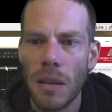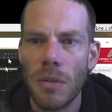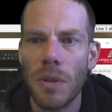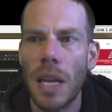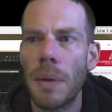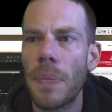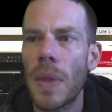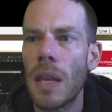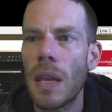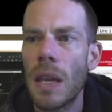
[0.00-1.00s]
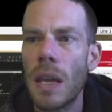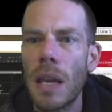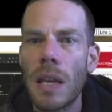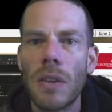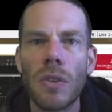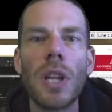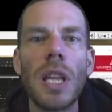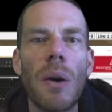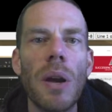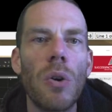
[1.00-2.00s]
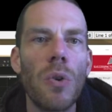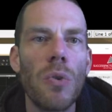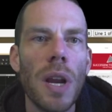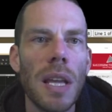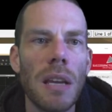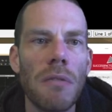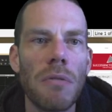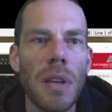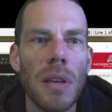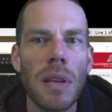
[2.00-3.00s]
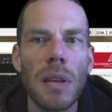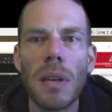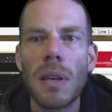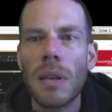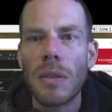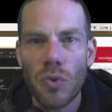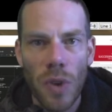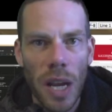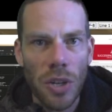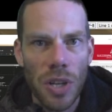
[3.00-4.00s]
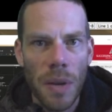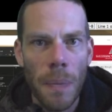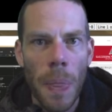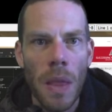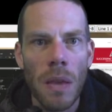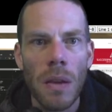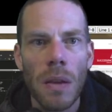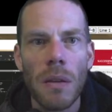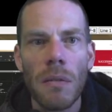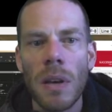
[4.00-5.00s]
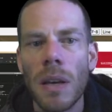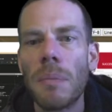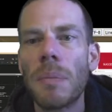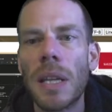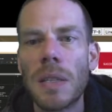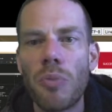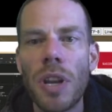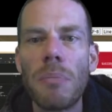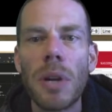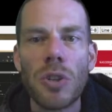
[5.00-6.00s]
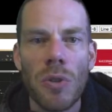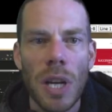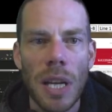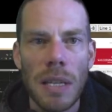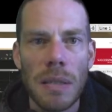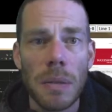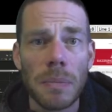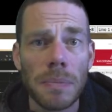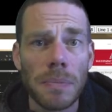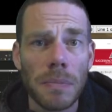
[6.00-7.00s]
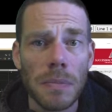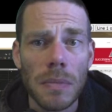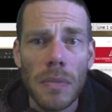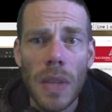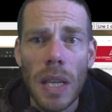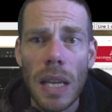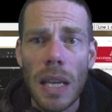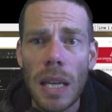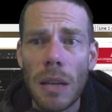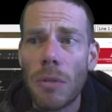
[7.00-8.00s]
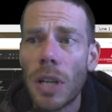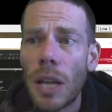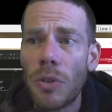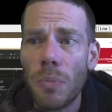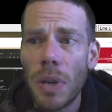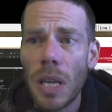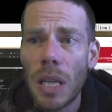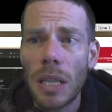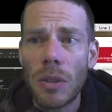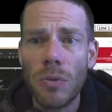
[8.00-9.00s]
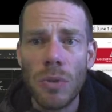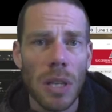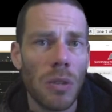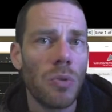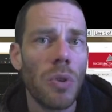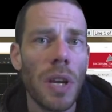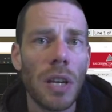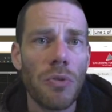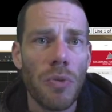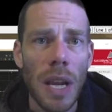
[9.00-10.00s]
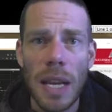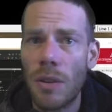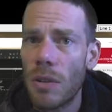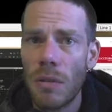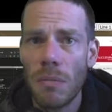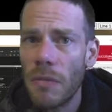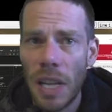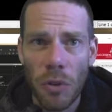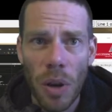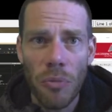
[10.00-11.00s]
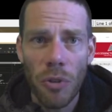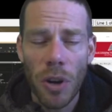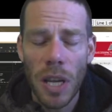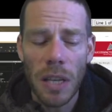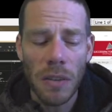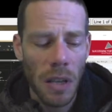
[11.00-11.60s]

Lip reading: Okay. So and now I already have a structure that is pretty much organized. And what I typically do now during a training or whenever I'm working is